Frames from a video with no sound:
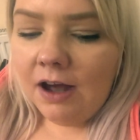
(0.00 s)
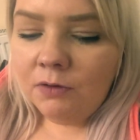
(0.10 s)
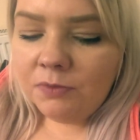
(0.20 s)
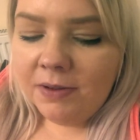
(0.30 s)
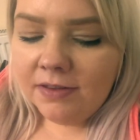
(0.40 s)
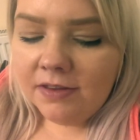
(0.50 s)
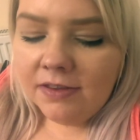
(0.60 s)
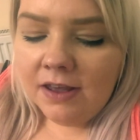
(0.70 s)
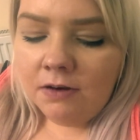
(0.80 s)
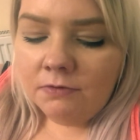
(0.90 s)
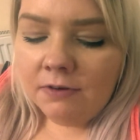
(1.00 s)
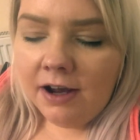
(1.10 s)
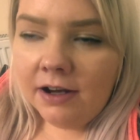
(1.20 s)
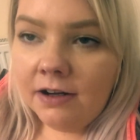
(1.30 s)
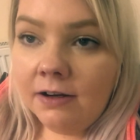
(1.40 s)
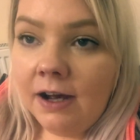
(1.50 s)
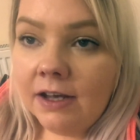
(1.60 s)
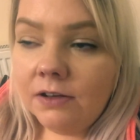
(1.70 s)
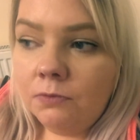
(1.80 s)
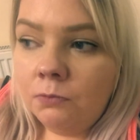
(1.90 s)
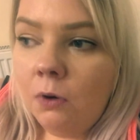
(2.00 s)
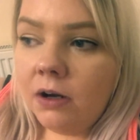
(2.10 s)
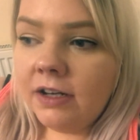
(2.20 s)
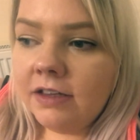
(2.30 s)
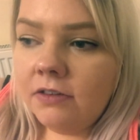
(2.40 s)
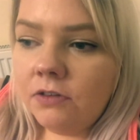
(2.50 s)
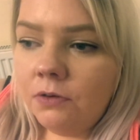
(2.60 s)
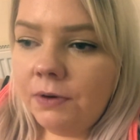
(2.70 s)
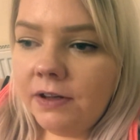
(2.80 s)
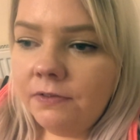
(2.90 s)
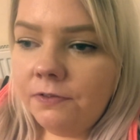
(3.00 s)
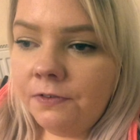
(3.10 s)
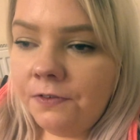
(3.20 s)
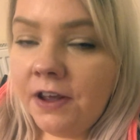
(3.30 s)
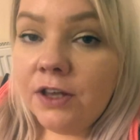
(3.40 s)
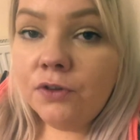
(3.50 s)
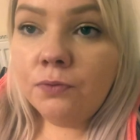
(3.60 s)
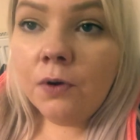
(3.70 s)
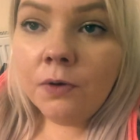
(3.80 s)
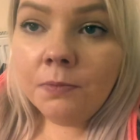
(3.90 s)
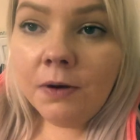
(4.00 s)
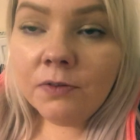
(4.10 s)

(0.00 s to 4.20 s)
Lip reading: I was meant to sit and write like what needs doing for each room.